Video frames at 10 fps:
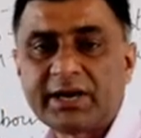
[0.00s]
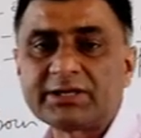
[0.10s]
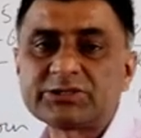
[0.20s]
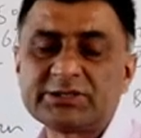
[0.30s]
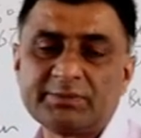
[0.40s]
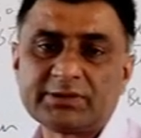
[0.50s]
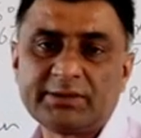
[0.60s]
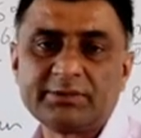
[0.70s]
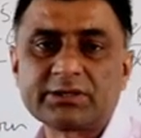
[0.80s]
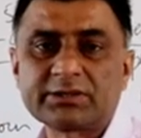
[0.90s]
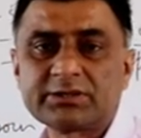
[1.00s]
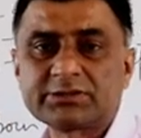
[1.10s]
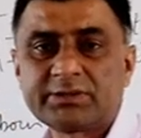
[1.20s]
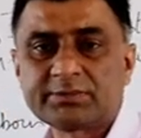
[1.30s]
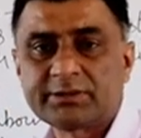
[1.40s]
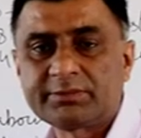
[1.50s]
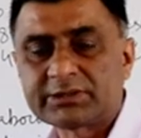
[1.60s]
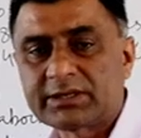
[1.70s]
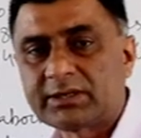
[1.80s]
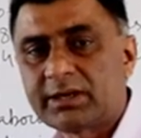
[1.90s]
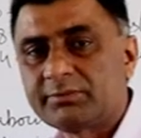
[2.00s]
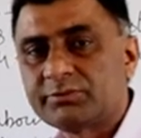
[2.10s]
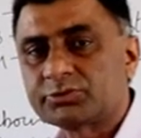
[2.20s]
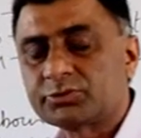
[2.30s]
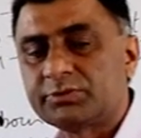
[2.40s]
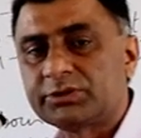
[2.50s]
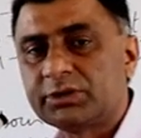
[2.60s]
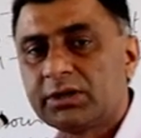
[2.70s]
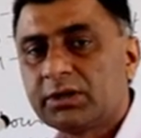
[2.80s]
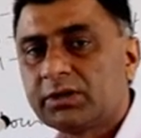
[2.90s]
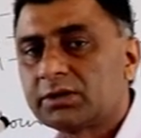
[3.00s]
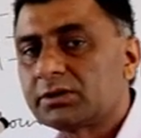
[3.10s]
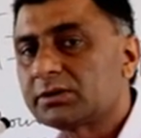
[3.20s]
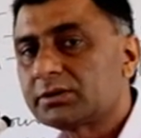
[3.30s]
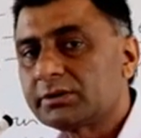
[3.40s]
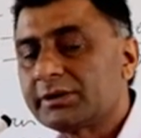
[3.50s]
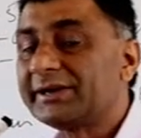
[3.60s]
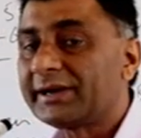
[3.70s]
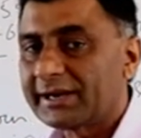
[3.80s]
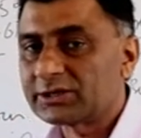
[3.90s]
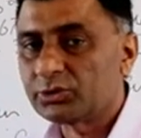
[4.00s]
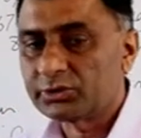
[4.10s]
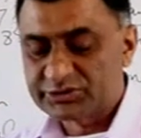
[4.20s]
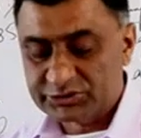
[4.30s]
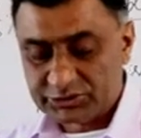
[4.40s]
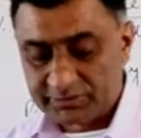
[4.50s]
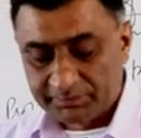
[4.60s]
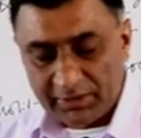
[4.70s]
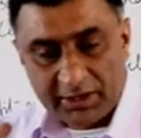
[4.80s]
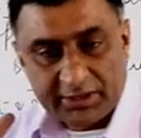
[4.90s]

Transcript: At the same time, sometimes it can also be indirect colonization.